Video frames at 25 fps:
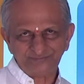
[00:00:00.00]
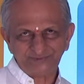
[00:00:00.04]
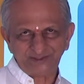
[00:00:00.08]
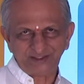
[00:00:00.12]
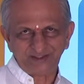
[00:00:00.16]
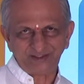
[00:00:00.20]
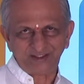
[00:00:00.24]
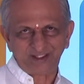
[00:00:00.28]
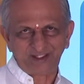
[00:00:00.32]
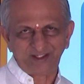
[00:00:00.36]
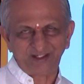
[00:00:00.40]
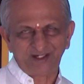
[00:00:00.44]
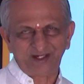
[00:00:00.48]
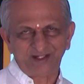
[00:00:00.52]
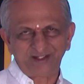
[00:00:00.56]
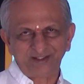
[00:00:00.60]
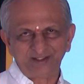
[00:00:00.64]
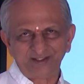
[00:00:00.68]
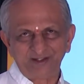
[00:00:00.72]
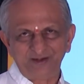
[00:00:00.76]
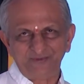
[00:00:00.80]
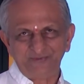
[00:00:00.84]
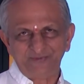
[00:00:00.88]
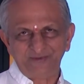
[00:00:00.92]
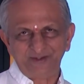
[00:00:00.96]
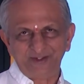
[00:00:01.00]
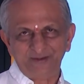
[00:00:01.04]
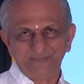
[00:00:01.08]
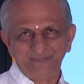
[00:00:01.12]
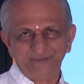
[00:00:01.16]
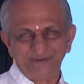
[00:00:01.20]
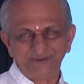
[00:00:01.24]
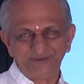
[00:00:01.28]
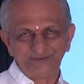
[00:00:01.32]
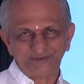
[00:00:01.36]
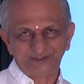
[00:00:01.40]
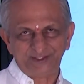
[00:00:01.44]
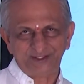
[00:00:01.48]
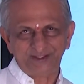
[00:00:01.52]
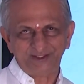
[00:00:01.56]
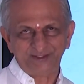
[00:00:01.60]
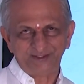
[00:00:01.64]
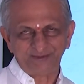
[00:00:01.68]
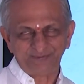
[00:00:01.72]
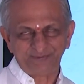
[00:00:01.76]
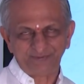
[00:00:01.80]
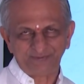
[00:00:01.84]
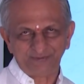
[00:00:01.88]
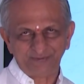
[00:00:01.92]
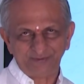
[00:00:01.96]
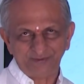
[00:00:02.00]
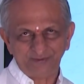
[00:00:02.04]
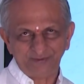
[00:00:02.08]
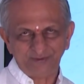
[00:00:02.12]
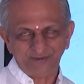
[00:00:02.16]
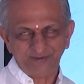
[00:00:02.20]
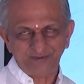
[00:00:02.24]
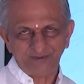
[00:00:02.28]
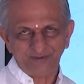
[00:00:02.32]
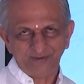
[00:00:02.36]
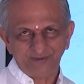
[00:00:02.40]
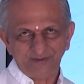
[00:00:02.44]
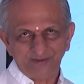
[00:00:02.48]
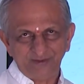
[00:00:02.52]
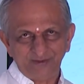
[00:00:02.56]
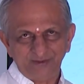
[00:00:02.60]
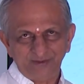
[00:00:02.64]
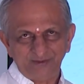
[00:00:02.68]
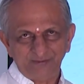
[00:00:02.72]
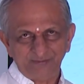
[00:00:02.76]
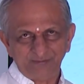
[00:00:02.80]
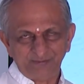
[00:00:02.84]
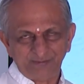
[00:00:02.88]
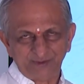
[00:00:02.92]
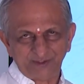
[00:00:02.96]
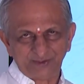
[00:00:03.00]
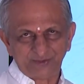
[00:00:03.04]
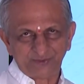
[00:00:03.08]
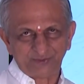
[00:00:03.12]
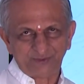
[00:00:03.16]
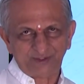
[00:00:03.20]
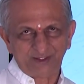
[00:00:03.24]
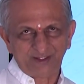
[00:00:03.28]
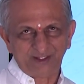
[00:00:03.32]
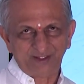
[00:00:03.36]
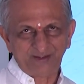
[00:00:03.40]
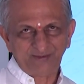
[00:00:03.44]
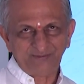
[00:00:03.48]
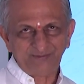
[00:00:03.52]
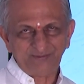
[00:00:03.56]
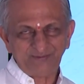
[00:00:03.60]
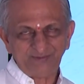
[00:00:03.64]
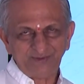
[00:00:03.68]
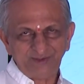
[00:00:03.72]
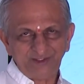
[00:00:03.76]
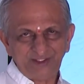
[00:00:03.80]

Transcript: in Karnataka, famous saint of Basavanna.